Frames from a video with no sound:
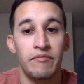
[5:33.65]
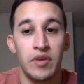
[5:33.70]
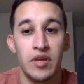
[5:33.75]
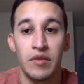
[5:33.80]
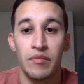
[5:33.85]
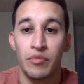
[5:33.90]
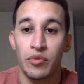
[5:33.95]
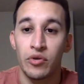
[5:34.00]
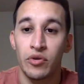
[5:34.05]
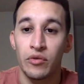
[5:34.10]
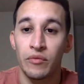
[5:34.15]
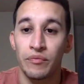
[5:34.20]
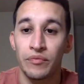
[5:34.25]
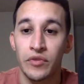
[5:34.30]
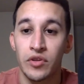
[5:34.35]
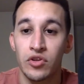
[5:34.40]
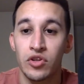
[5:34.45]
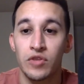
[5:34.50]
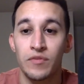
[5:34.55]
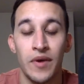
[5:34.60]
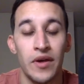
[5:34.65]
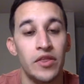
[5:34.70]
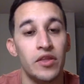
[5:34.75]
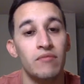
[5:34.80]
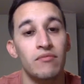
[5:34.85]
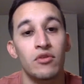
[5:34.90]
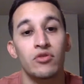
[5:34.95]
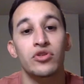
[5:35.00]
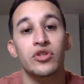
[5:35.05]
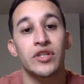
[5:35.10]
people you spend the
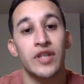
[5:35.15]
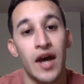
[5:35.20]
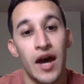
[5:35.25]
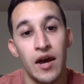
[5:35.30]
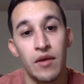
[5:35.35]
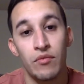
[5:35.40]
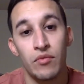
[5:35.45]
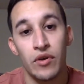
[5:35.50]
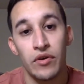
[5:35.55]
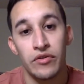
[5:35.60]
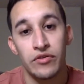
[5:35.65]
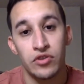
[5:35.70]
most time with.